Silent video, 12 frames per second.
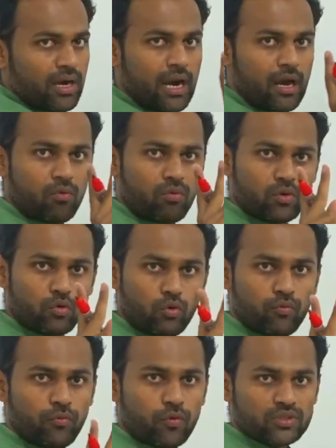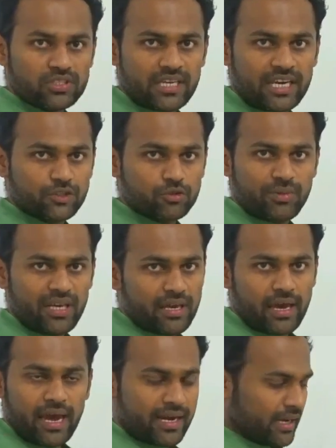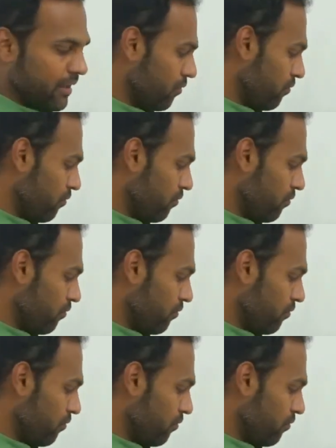now 2 forces has to be acting.